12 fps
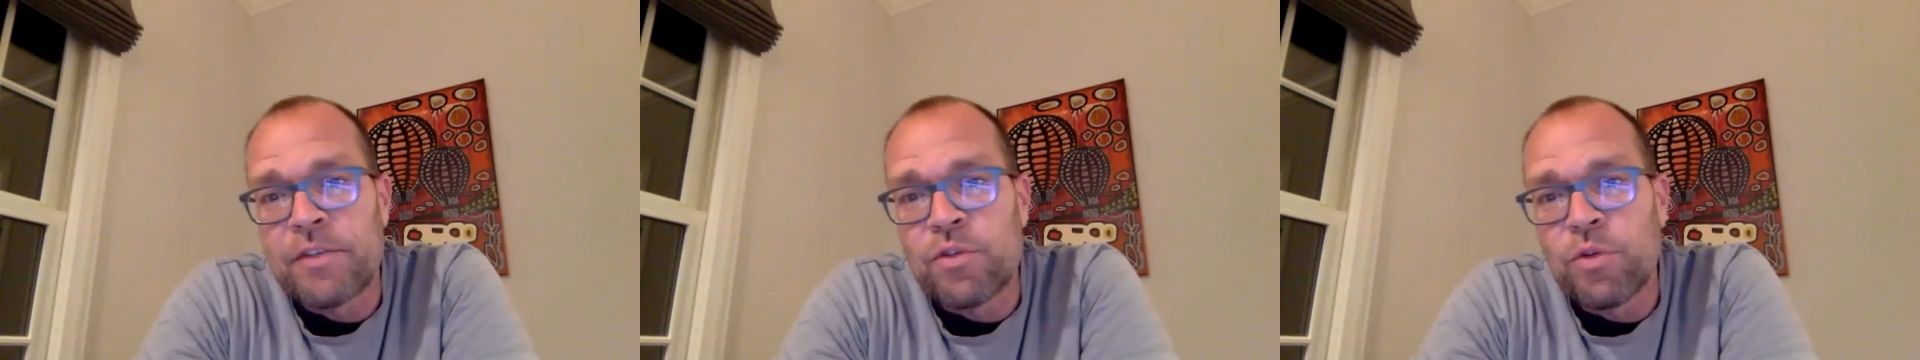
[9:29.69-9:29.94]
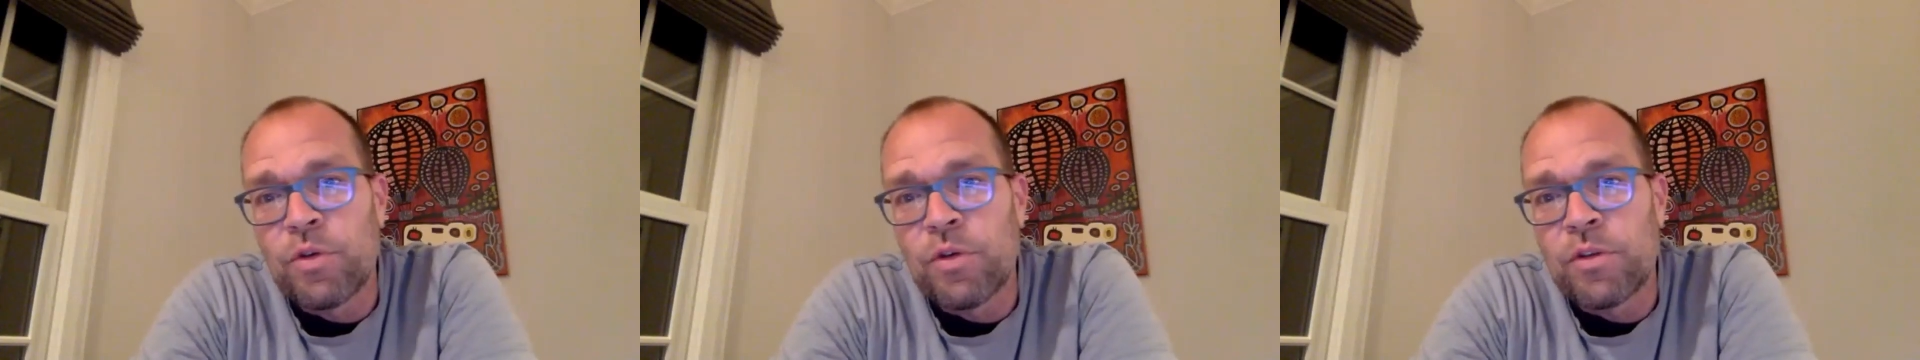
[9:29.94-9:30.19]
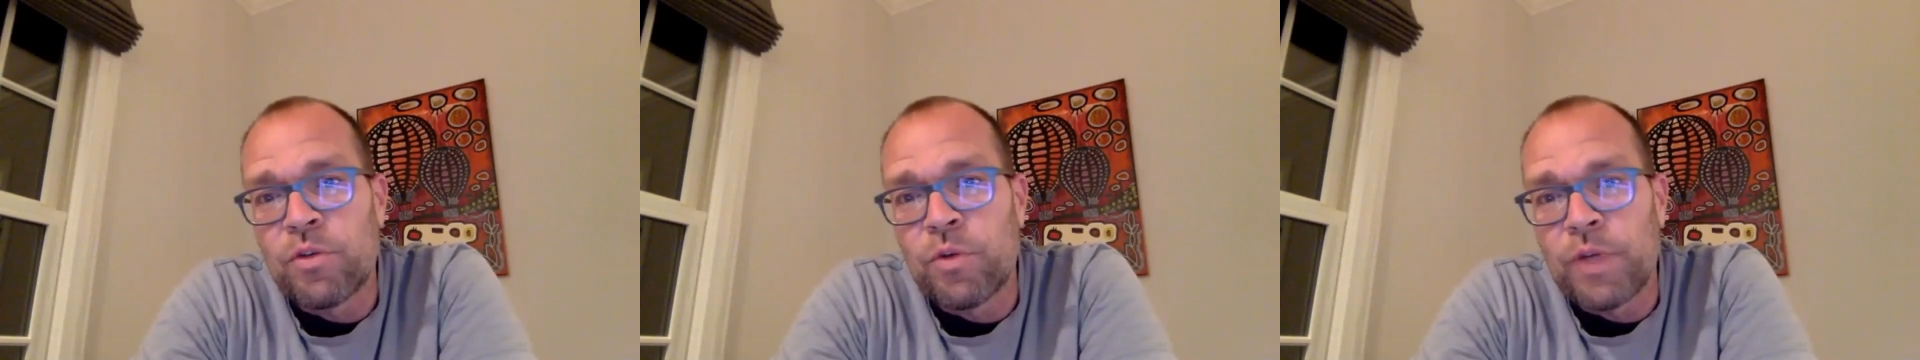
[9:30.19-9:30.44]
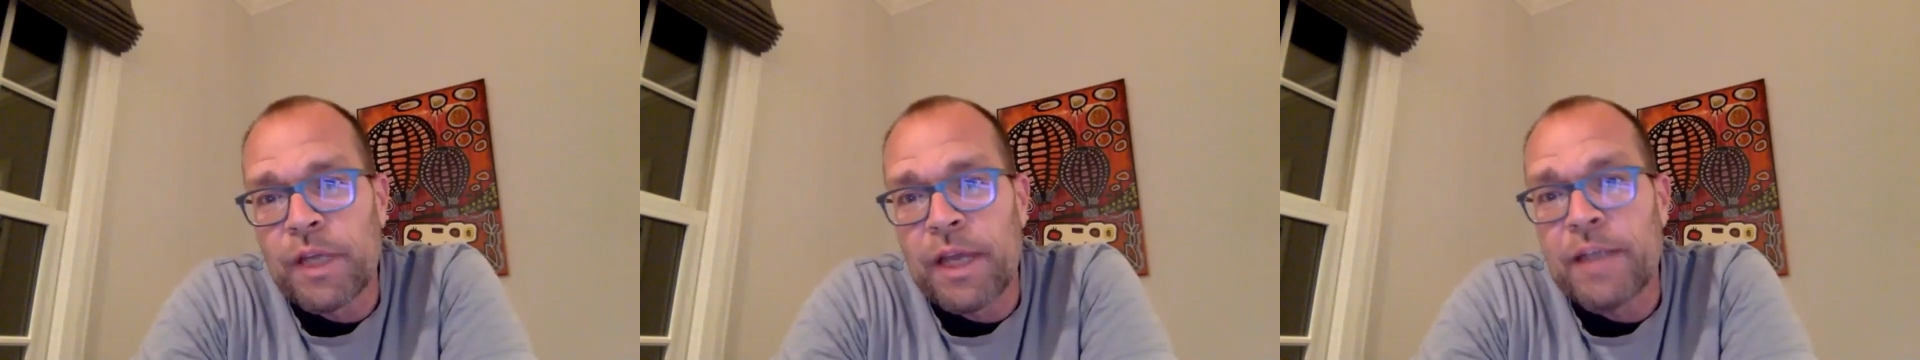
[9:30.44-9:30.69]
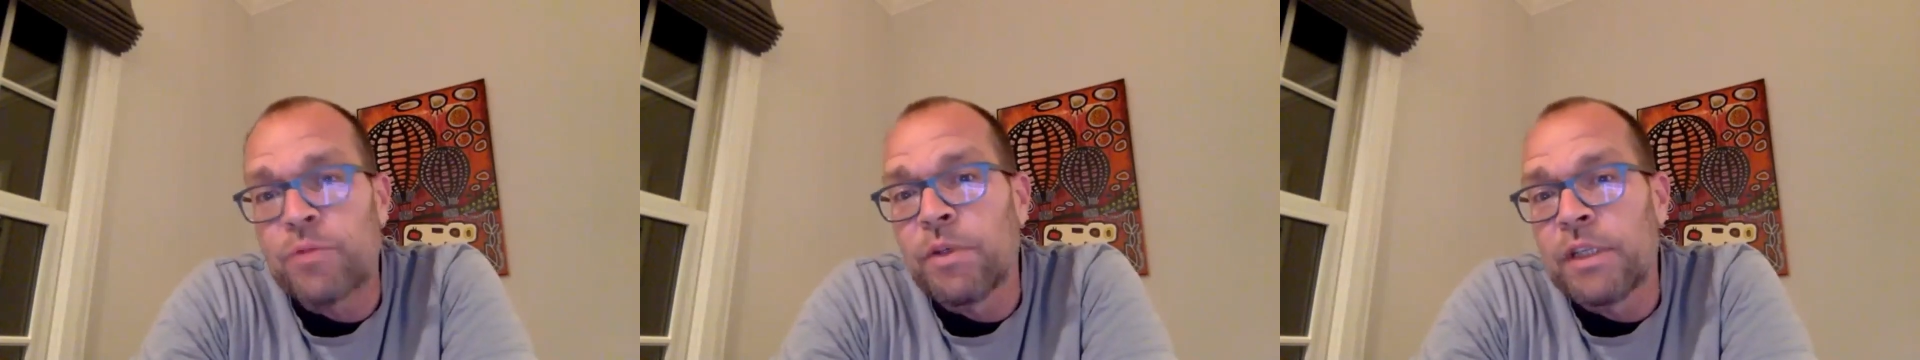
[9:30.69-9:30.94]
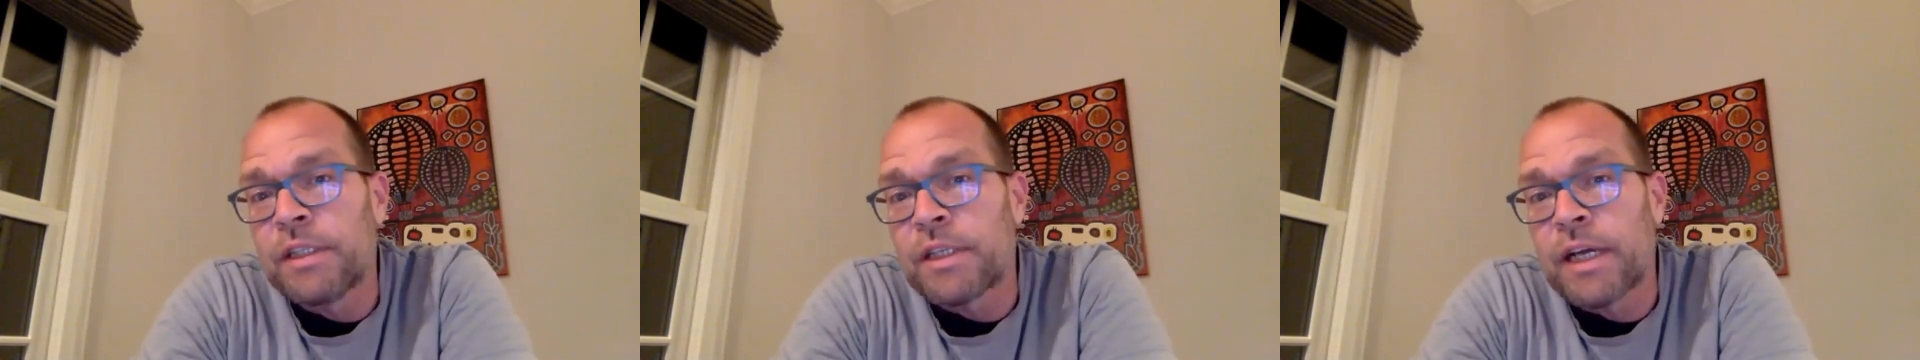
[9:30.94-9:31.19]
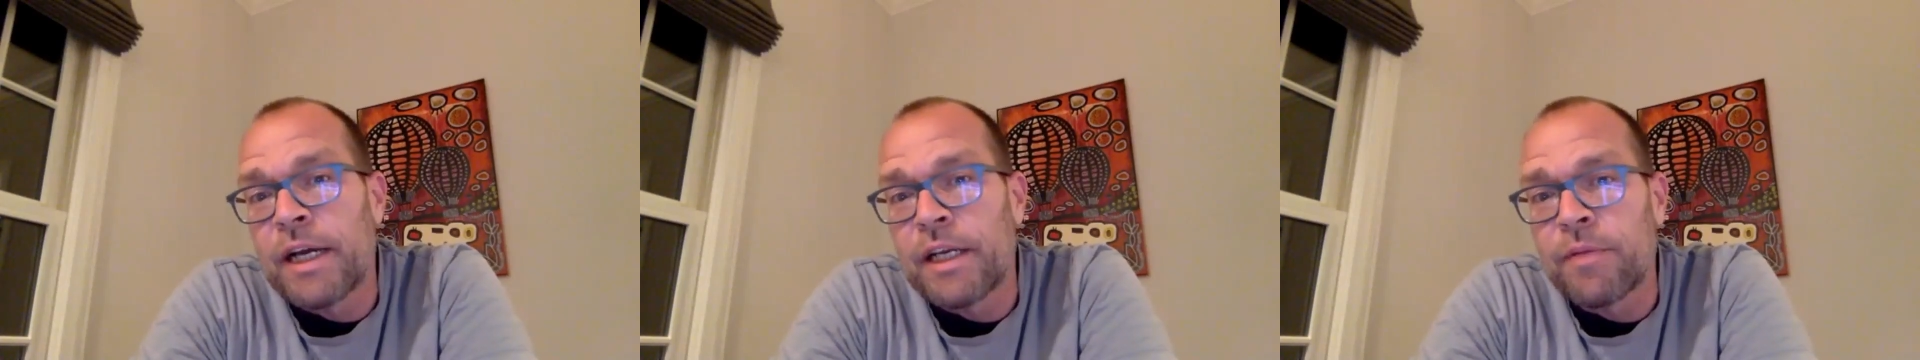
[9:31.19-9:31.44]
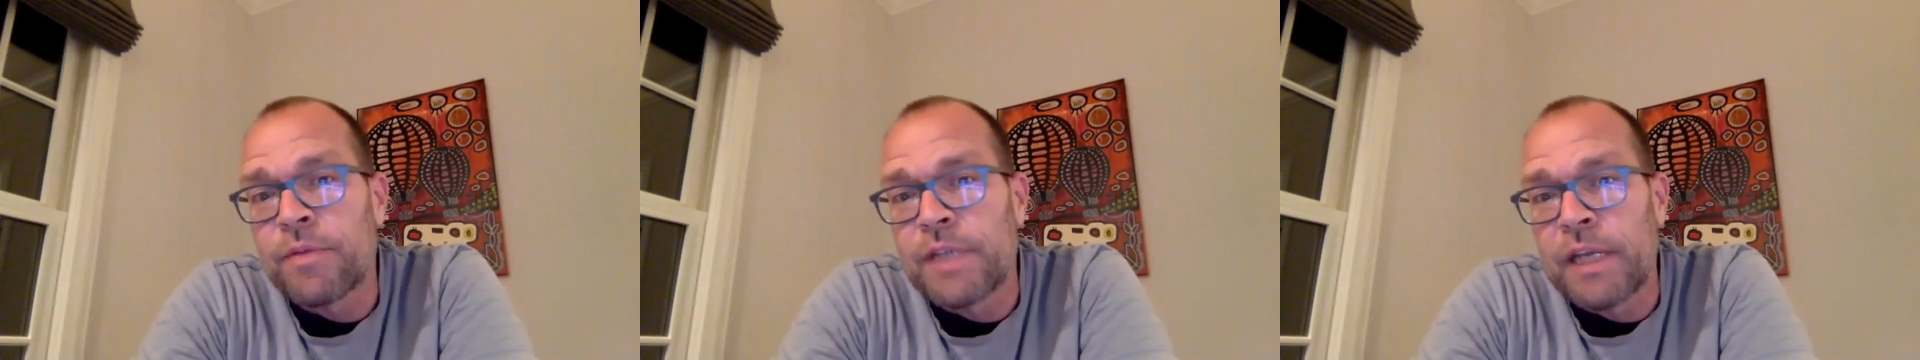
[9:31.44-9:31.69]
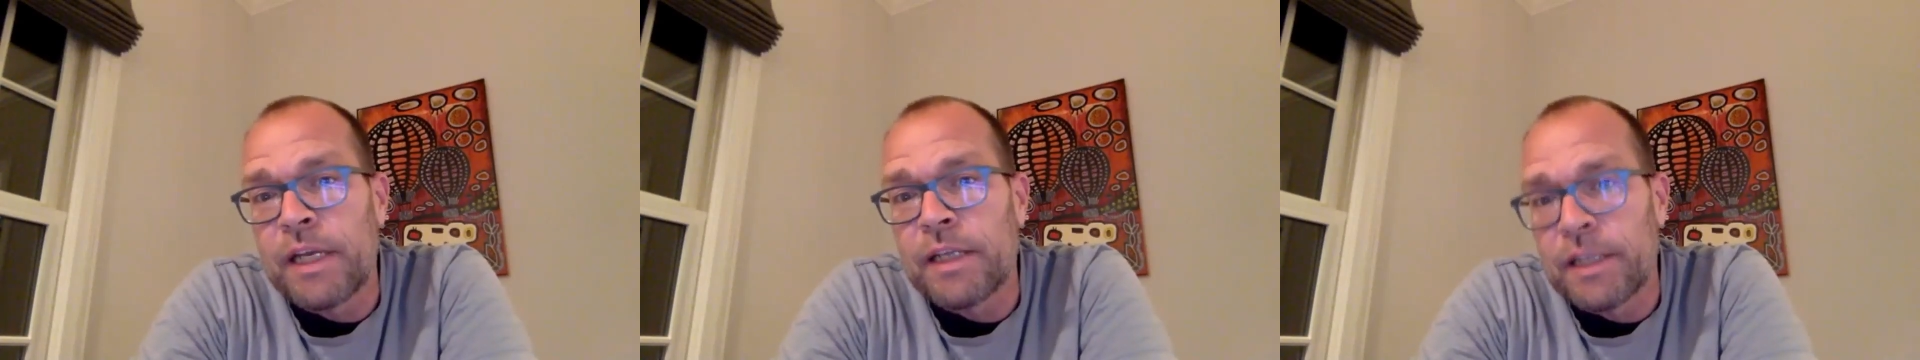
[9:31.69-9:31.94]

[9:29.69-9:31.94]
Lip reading: to engage with this kind of selling,